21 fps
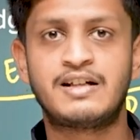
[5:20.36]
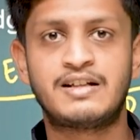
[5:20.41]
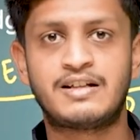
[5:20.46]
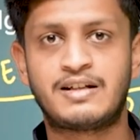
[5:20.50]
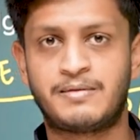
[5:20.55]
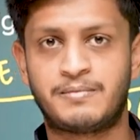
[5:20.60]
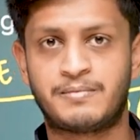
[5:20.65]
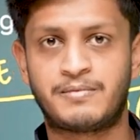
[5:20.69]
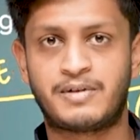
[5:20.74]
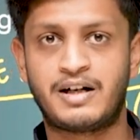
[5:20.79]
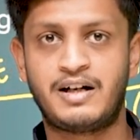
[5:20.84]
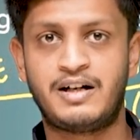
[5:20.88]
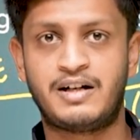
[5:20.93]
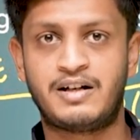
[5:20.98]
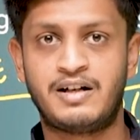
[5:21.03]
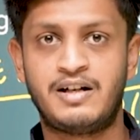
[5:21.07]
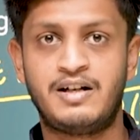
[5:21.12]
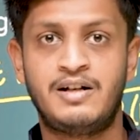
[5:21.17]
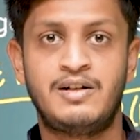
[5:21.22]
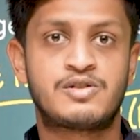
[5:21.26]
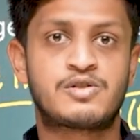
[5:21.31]
in them,
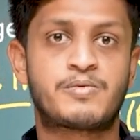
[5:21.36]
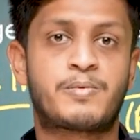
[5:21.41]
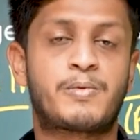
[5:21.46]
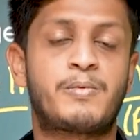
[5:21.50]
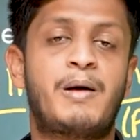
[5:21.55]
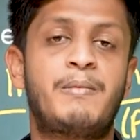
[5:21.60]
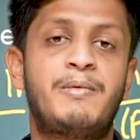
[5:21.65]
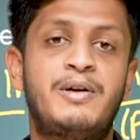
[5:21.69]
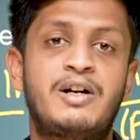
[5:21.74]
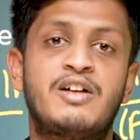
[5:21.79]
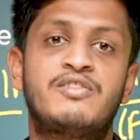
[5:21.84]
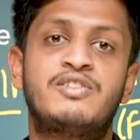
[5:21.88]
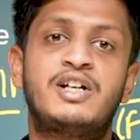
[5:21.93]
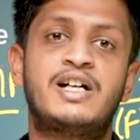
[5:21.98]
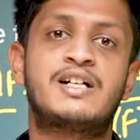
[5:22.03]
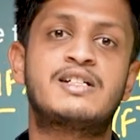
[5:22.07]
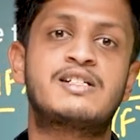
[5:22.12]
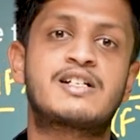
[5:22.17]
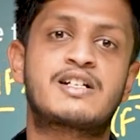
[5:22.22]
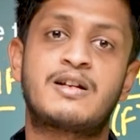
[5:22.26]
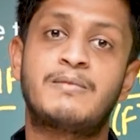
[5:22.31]
right? So probability of the
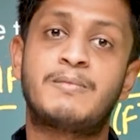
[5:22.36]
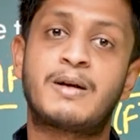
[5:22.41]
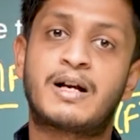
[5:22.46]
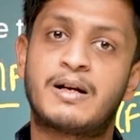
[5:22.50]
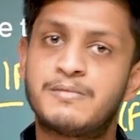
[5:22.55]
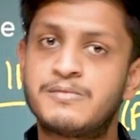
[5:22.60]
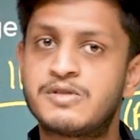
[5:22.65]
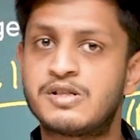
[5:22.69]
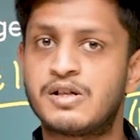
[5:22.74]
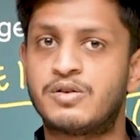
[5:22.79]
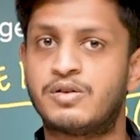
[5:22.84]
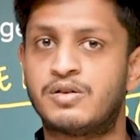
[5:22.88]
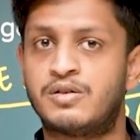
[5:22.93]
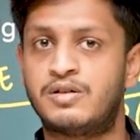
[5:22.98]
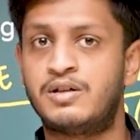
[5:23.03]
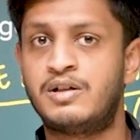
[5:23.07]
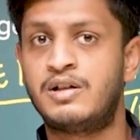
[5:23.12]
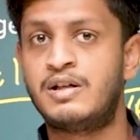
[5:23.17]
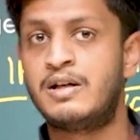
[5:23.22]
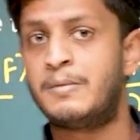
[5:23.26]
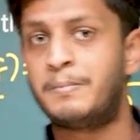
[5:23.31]
intersection becomes 0.
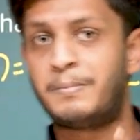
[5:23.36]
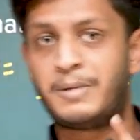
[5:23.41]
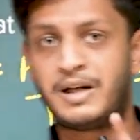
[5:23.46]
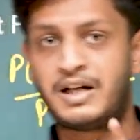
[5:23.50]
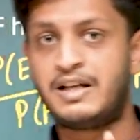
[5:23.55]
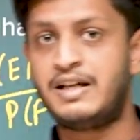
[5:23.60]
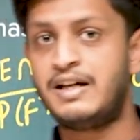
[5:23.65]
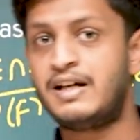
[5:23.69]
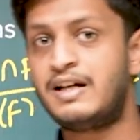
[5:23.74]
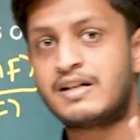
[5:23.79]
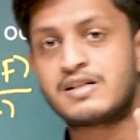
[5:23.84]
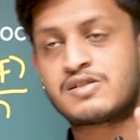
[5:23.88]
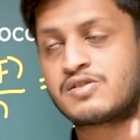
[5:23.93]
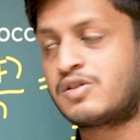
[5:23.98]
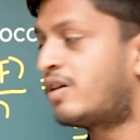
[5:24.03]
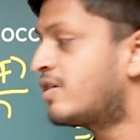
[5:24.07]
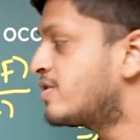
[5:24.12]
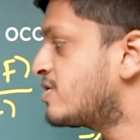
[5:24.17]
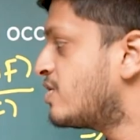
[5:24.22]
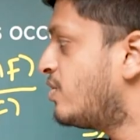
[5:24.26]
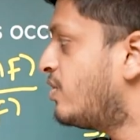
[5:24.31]
But here it is
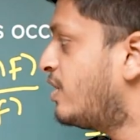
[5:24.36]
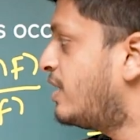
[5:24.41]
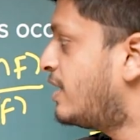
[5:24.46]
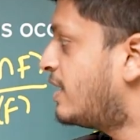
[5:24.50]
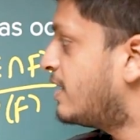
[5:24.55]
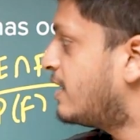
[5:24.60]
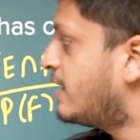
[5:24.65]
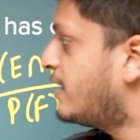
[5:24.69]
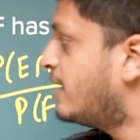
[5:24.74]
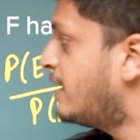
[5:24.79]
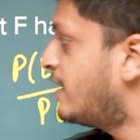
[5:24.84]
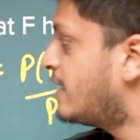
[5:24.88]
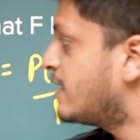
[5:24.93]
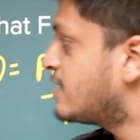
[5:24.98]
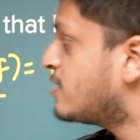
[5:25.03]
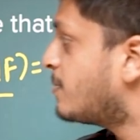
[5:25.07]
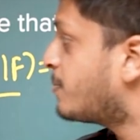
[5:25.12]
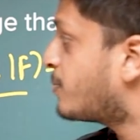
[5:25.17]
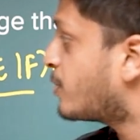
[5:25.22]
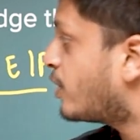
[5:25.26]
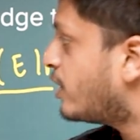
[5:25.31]
not 0, here it
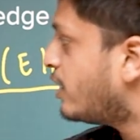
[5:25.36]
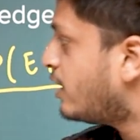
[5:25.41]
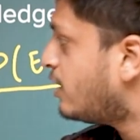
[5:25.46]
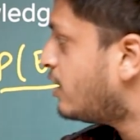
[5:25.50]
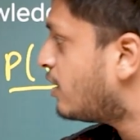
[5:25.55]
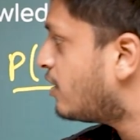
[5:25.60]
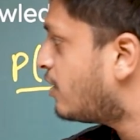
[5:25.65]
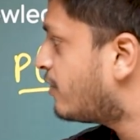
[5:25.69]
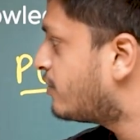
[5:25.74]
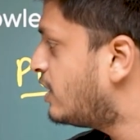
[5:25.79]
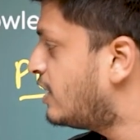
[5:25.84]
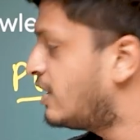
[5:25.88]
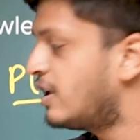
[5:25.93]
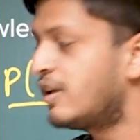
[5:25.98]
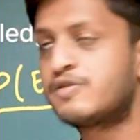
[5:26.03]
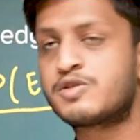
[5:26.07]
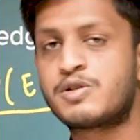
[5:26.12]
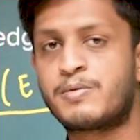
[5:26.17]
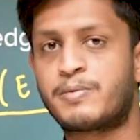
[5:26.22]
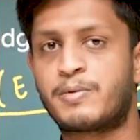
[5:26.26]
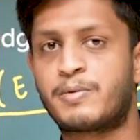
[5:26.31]
is a product of the individual